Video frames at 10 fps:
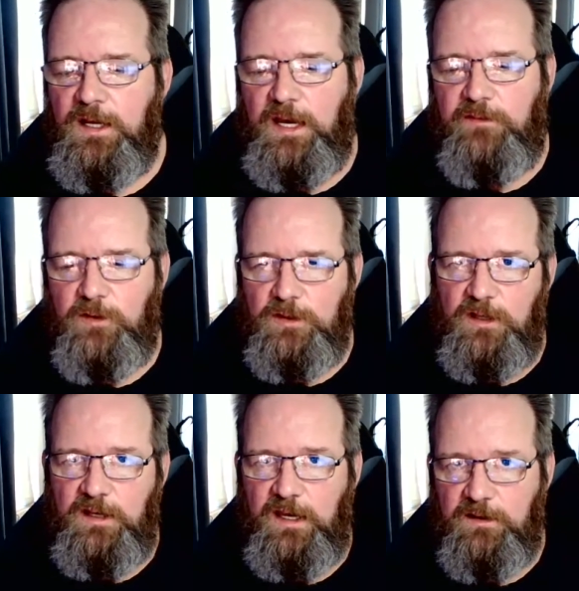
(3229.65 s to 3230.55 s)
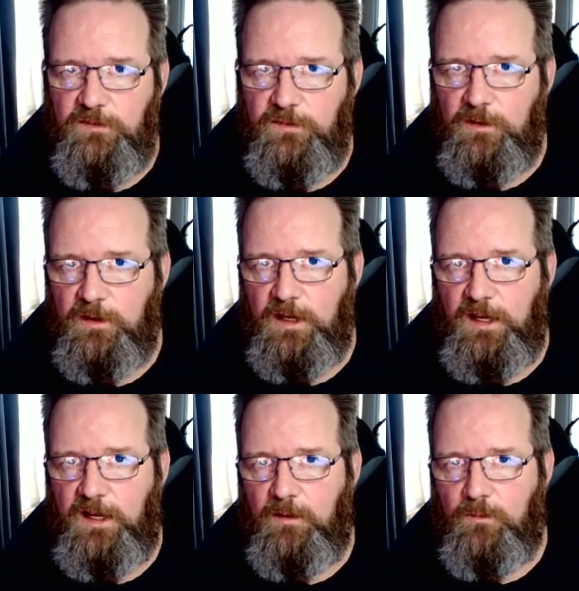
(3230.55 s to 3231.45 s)
If you're looking for
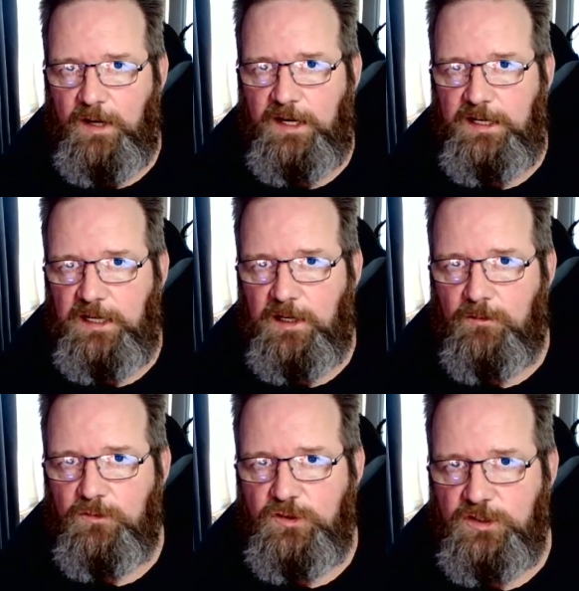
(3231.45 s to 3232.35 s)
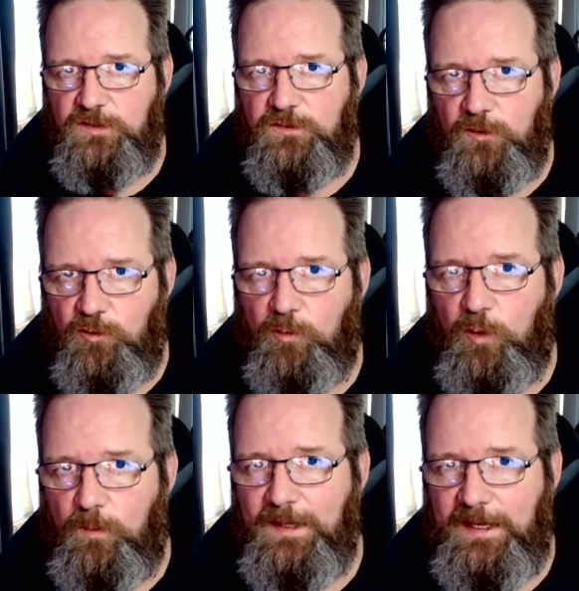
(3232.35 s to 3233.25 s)
a radio just for
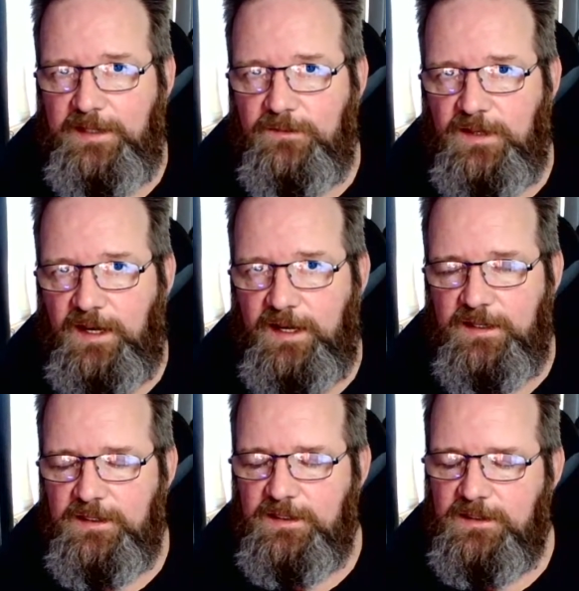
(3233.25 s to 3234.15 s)
normal plane flight,